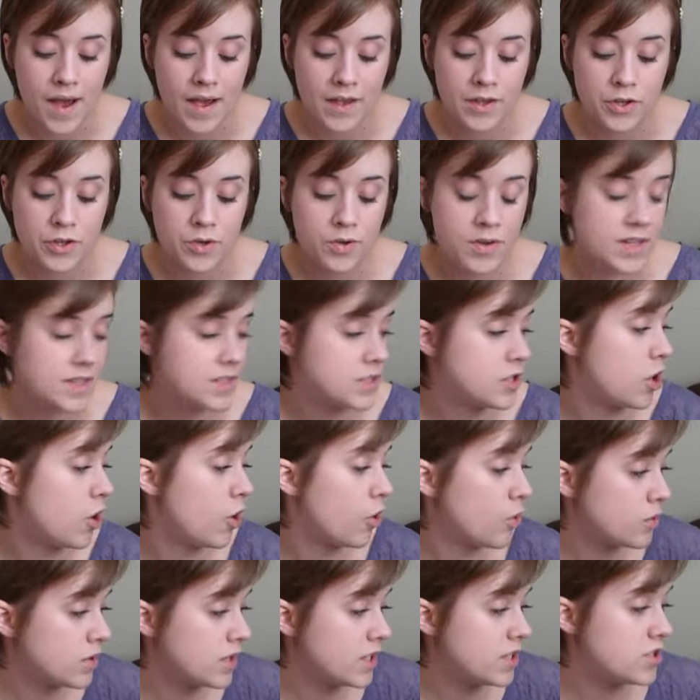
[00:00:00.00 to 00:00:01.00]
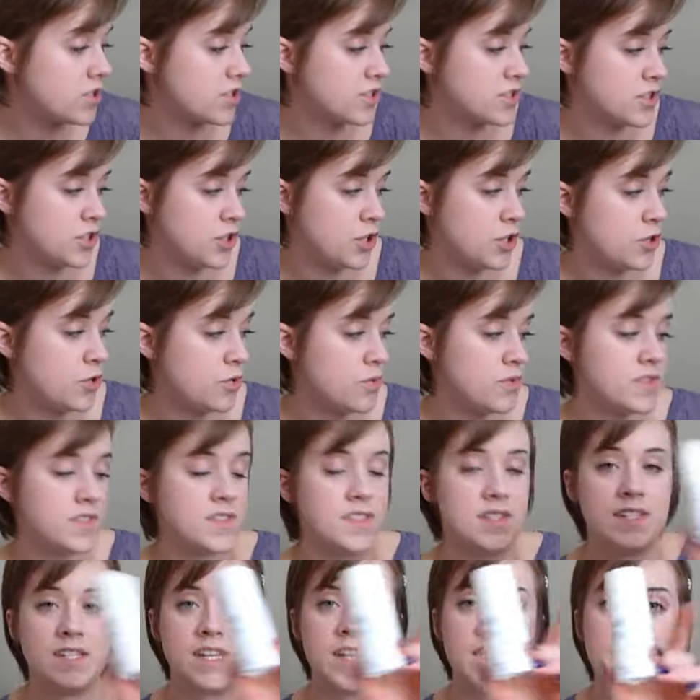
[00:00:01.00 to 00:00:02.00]
you could totally just use
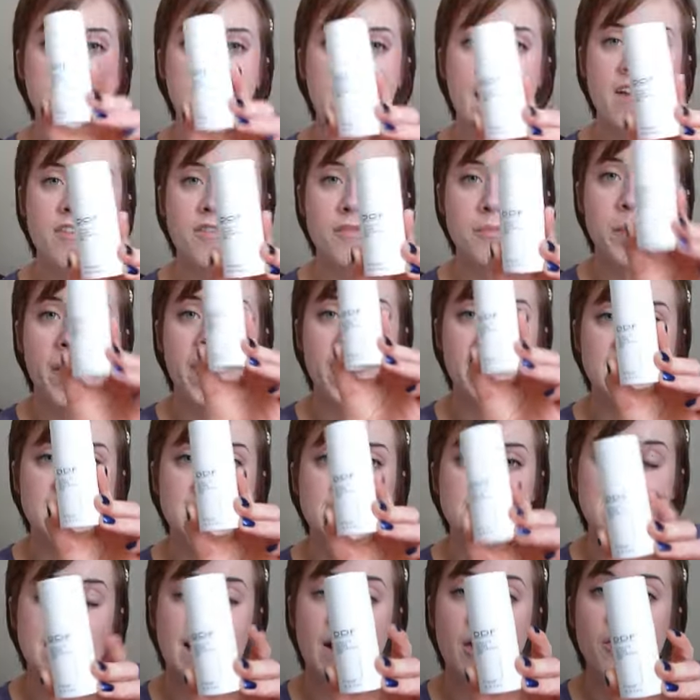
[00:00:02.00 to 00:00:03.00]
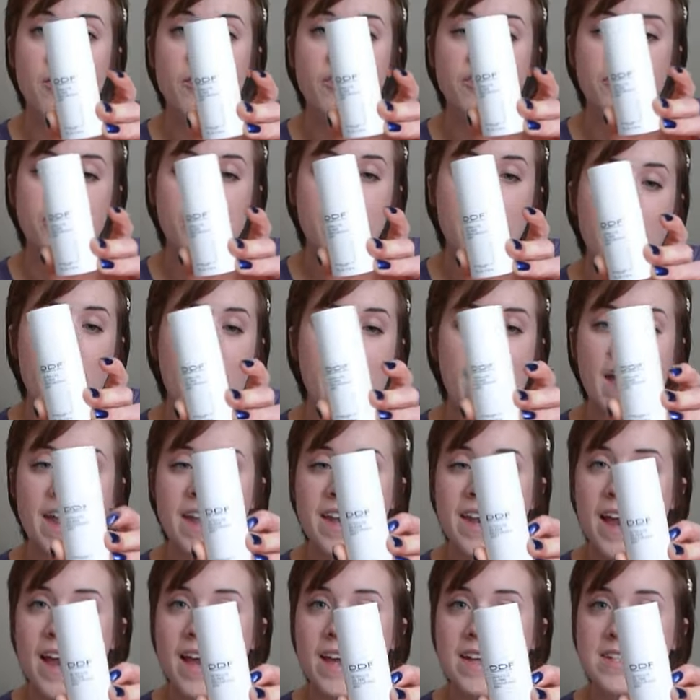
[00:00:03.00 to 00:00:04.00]
the DDF by itself
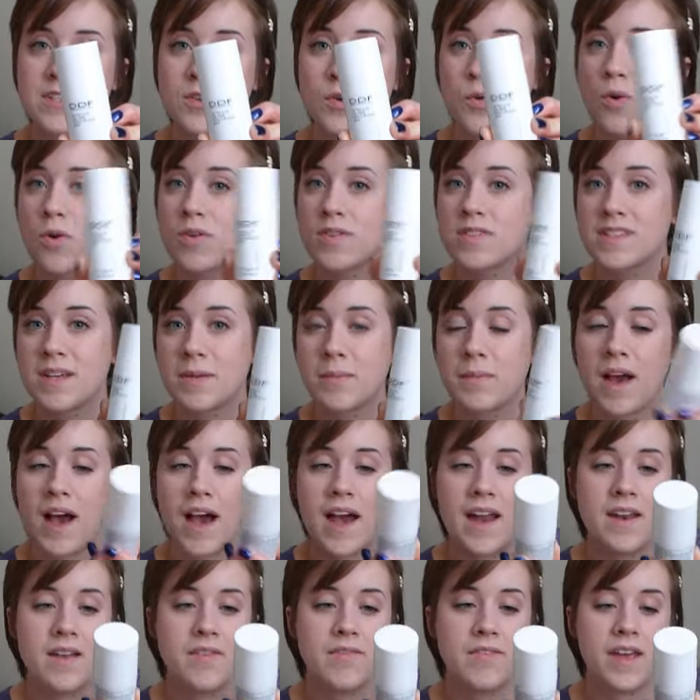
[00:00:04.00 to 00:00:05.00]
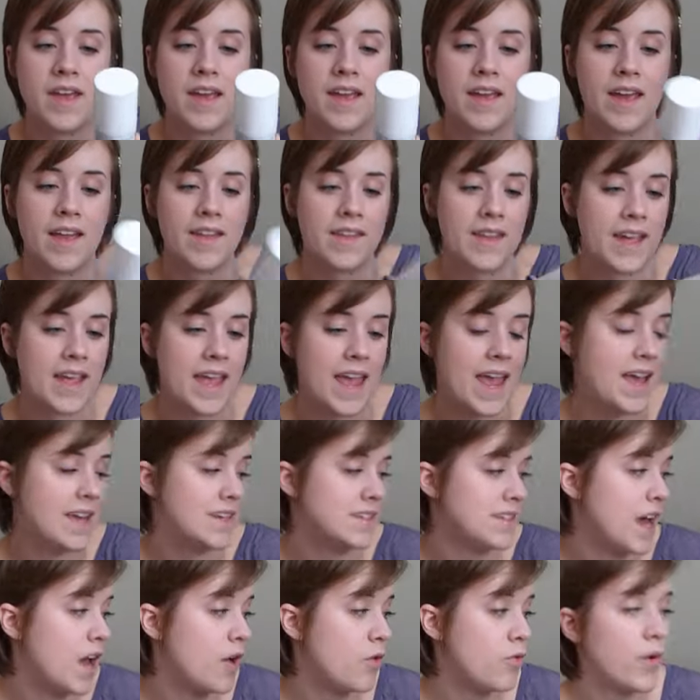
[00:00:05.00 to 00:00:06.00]
at night, or some kind of a like
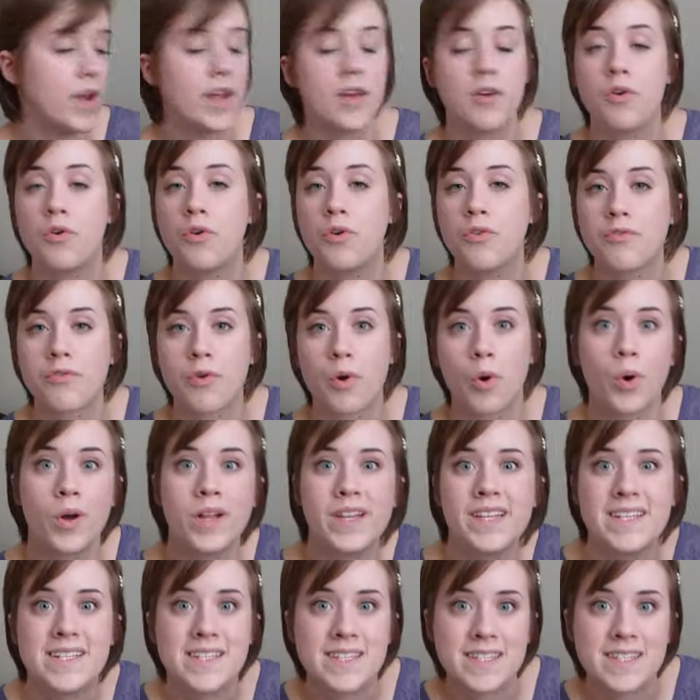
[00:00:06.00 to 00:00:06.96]
anti-wrinkle for oily